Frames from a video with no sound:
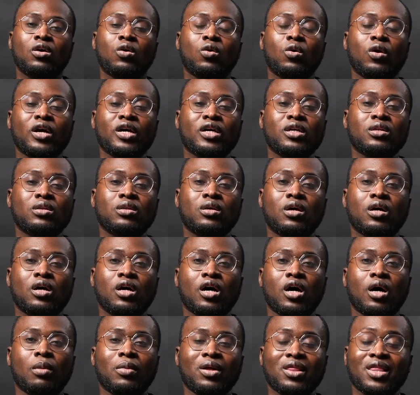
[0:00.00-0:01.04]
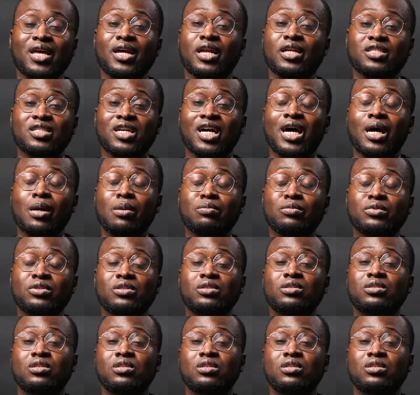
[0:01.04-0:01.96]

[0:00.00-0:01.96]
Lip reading: right? A lot of times